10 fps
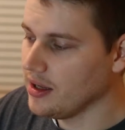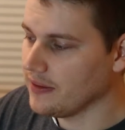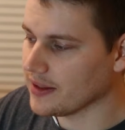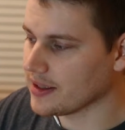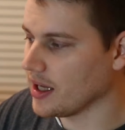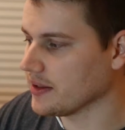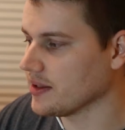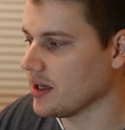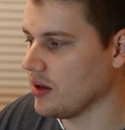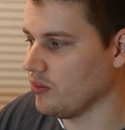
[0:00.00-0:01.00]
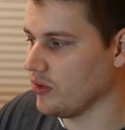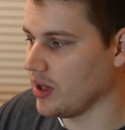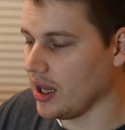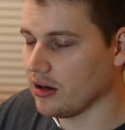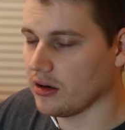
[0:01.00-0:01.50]
That's not to say you
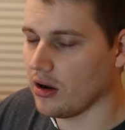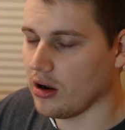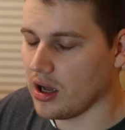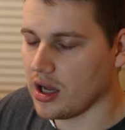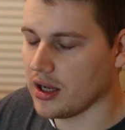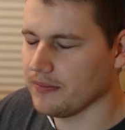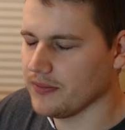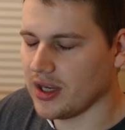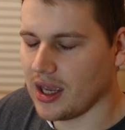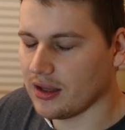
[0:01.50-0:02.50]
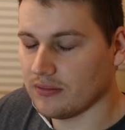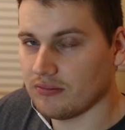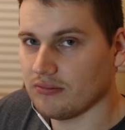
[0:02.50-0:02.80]
can't